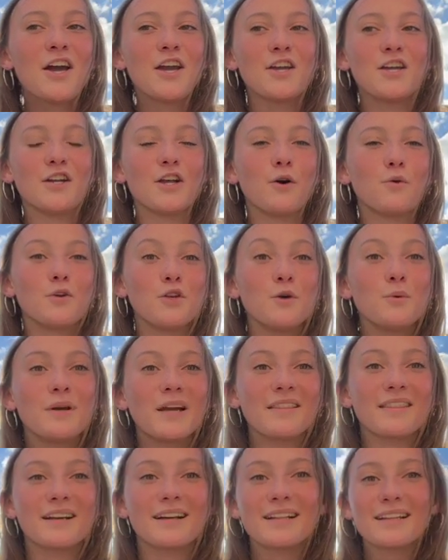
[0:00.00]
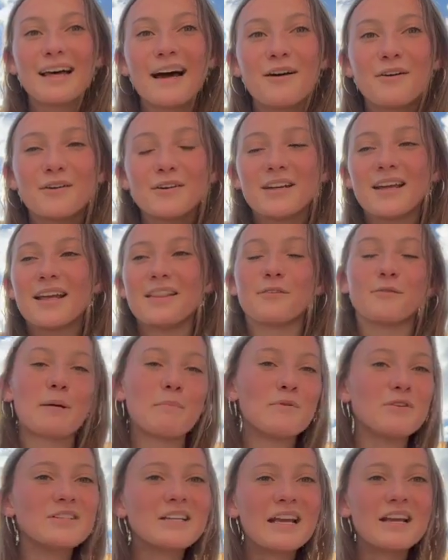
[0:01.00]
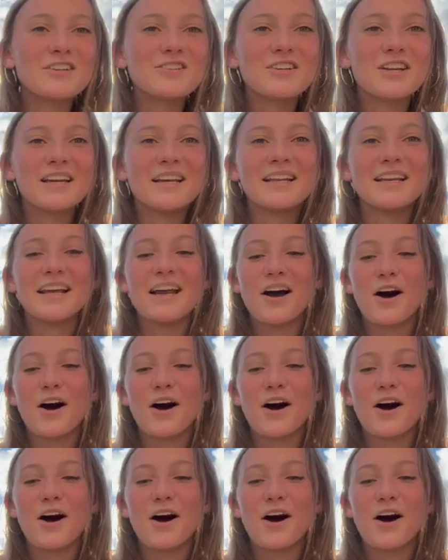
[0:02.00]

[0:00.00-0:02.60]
you know, you get the clout and the reputation